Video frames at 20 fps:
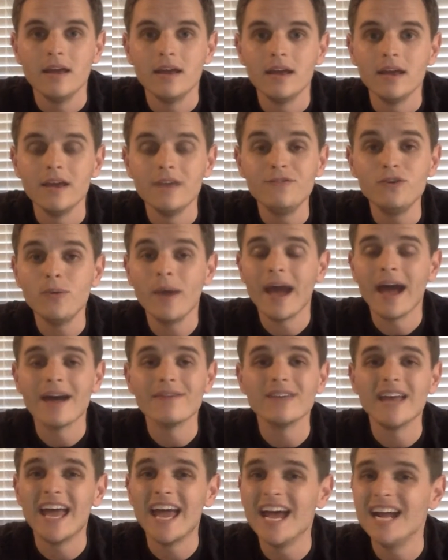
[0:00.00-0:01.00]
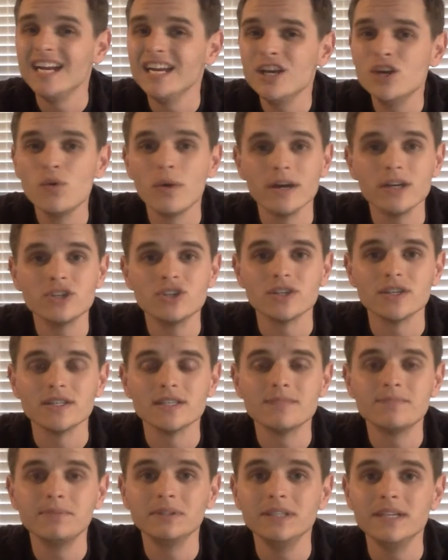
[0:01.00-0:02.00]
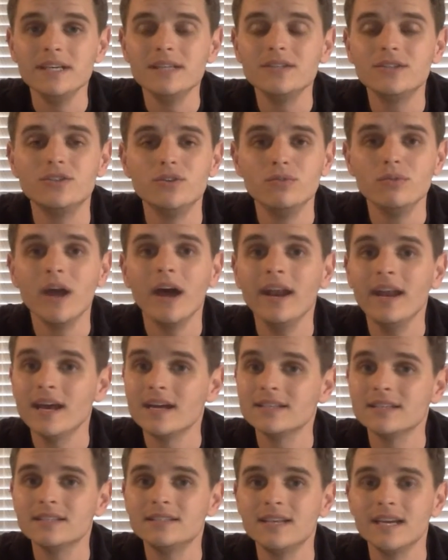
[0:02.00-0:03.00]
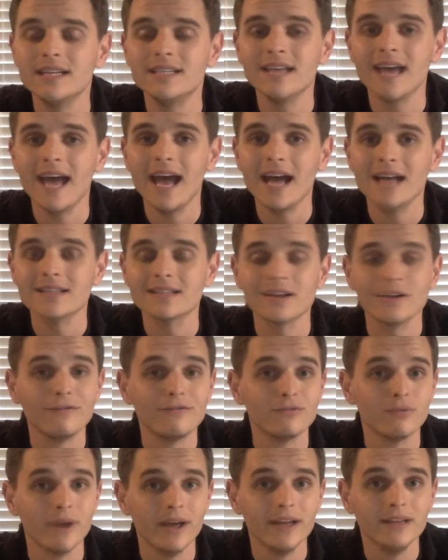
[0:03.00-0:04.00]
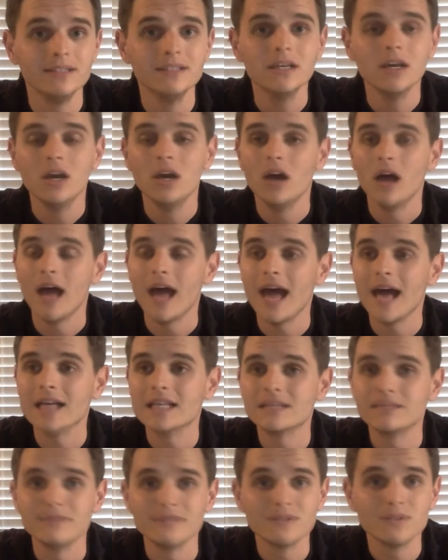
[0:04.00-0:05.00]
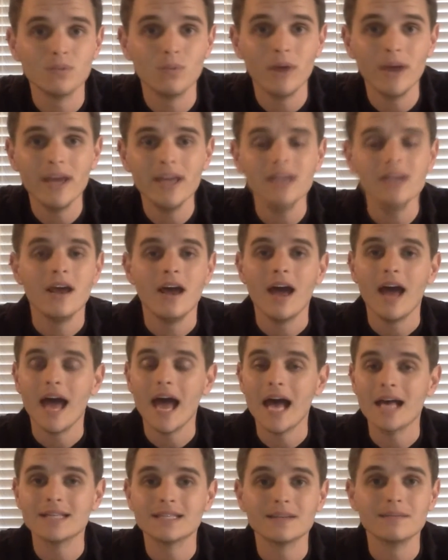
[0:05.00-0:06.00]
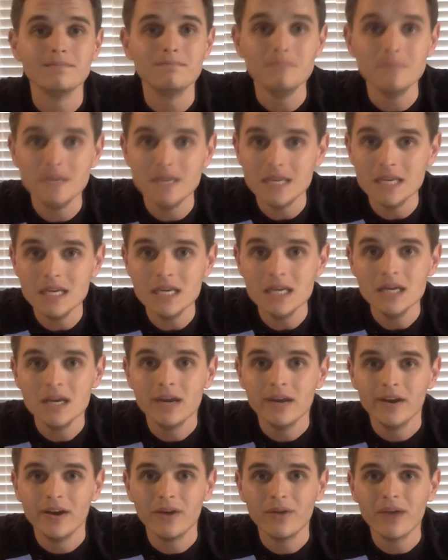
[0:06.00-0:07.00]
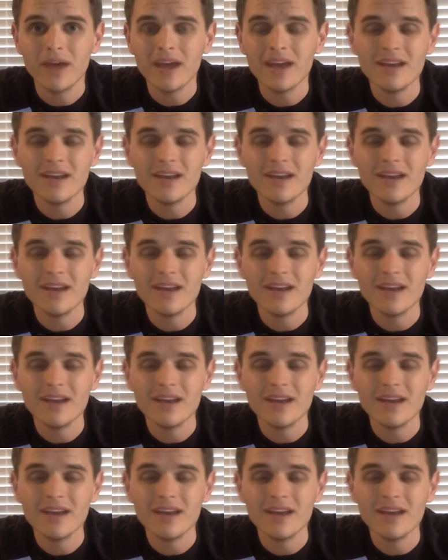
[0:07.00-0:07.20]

If you have any questions, please do not hesitate to ask a friend, ask Miss White, ask me, okay?